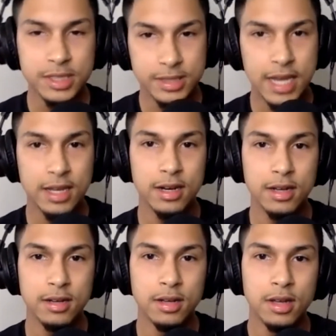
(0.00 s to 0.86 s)
take it
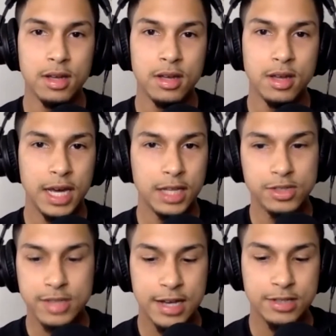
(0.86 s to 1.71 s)
in, and
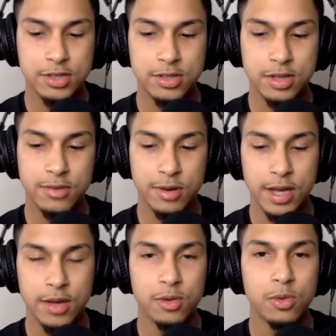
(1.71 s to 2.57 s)
just ask yourself,
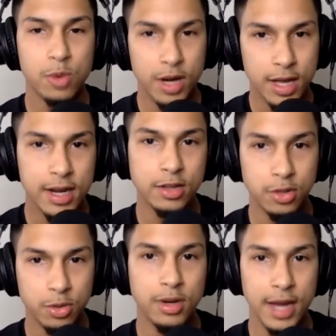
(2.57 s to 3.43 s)
okay, what can I
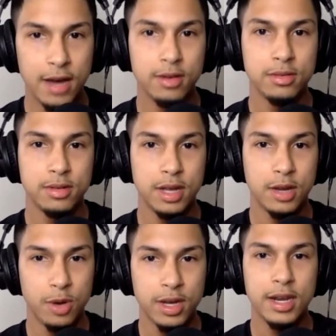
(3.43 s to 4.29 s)
do now? Like what can